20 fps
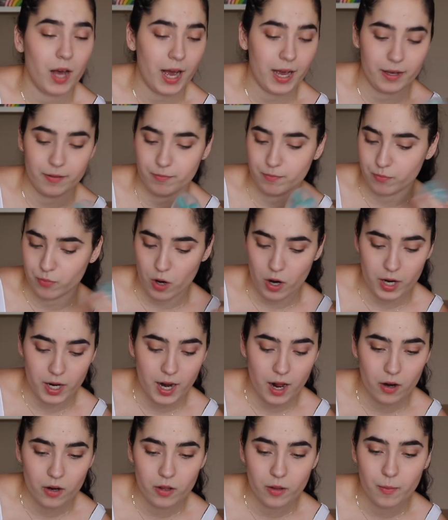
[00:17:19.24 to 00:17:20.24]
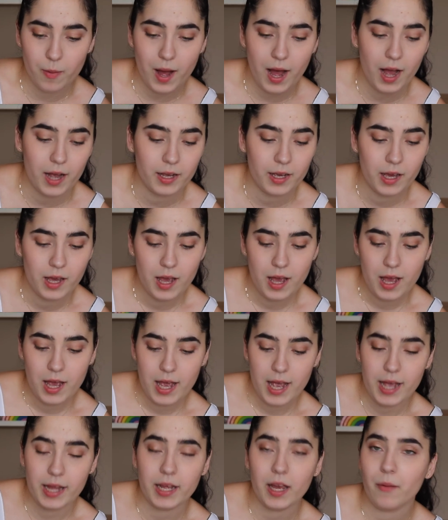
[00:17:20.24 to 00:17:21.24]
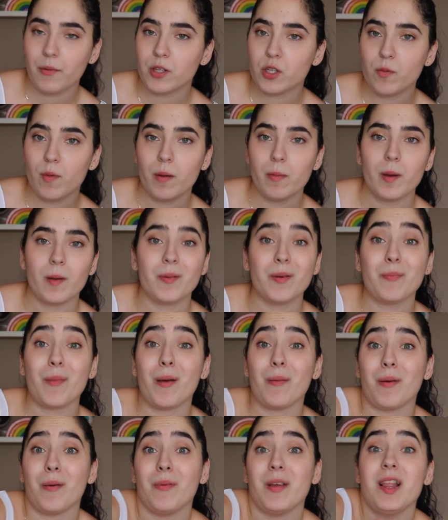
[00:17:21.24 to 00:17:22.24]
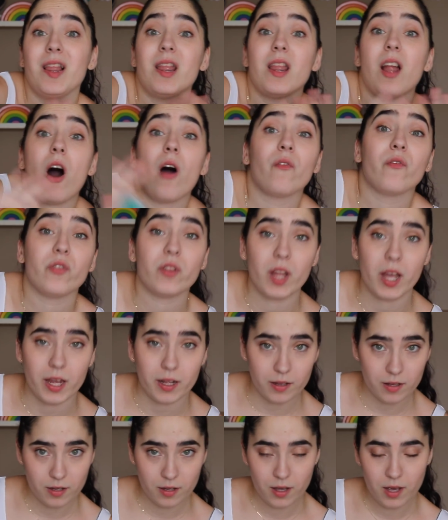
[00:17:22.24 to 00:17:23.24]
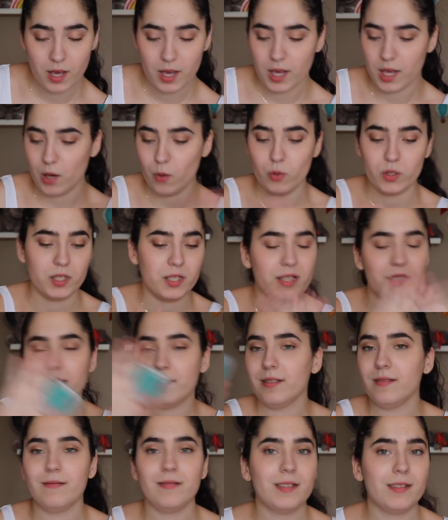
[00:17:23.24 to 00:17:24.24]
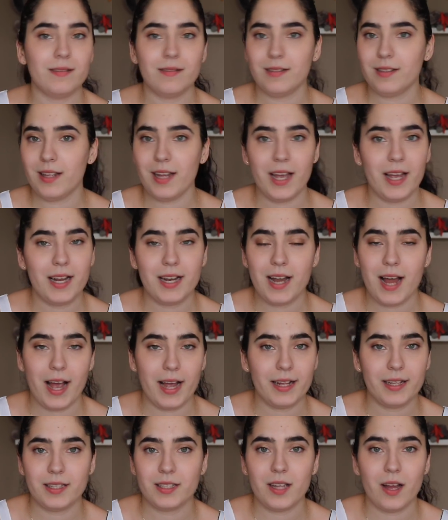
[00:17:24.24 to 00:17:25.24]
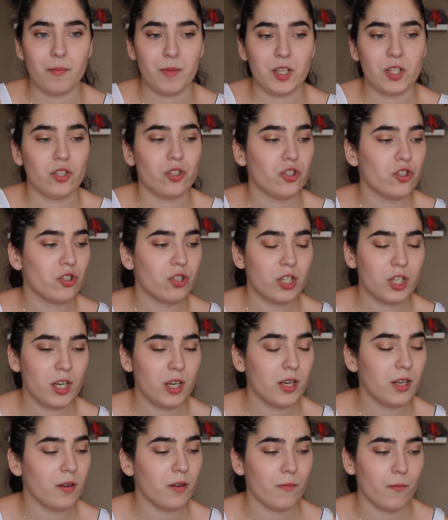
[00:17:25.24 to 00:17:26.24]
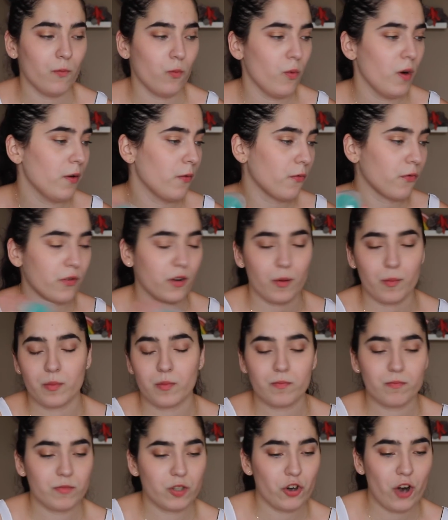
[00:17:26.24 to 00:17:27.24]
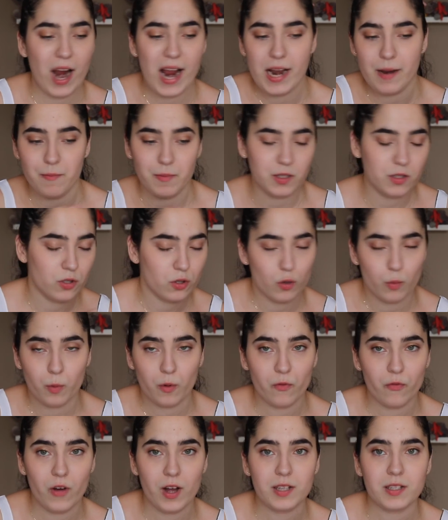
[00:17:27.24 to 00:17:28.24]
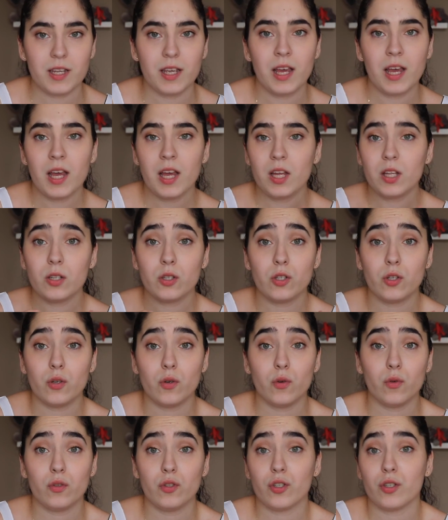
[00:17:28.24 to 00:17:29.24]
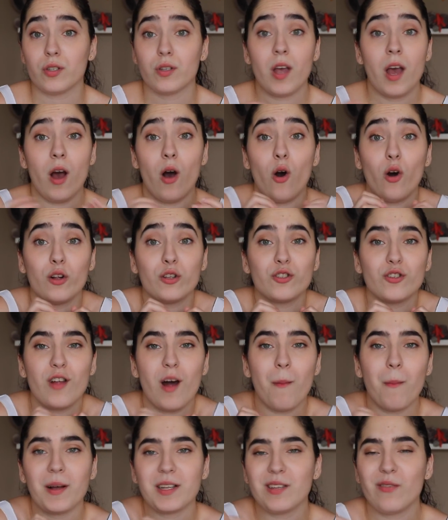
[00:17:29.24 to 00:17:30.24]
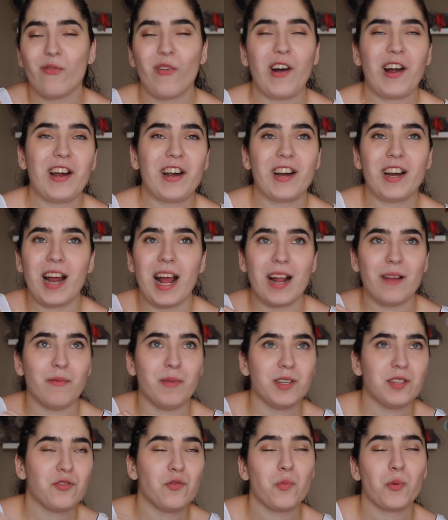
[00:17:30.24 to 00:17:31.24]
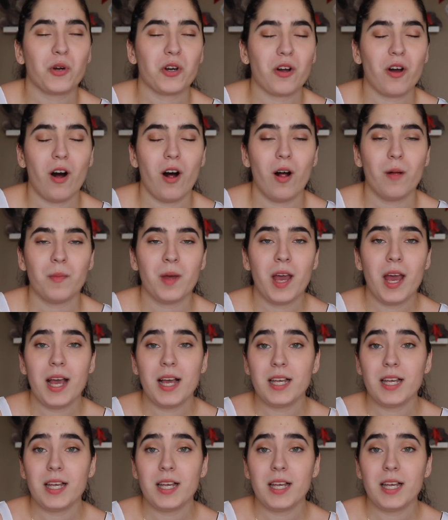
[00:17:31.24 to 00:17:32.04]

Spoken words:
I brought it out of the bag and gave it to my baby. My baby loved it. It was day and night. I mean, she went from crying and being super fuzzy to just hold to that pacifier and be super calm.